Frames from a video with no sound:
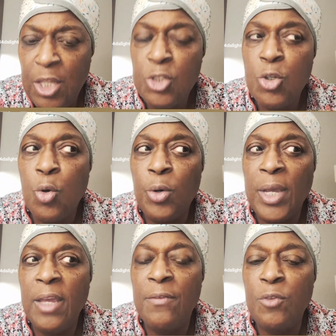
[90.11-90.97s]
So,
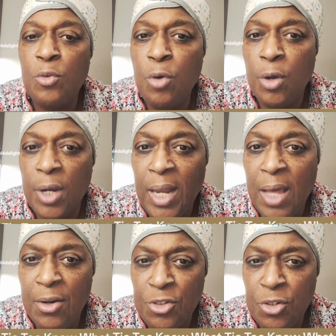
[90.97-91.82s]
okay, if you're going to
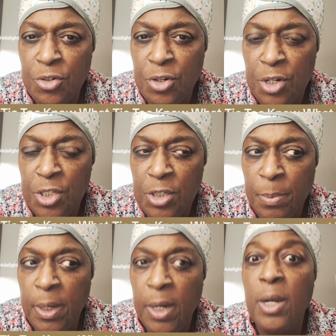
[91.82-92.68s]
allow the children to
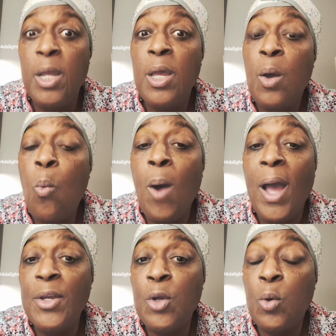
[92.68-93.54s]
disappear,
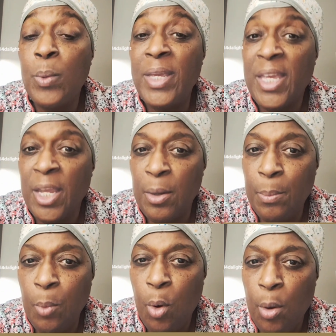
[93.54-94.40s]
why don't we hear
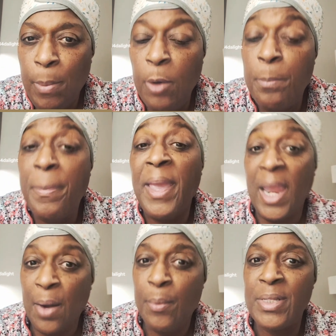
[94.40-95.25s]
more about
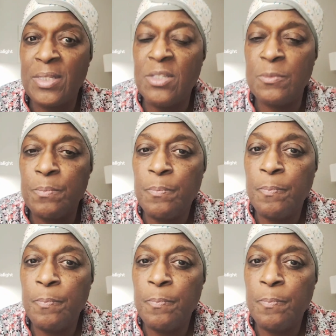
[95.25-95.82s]
parents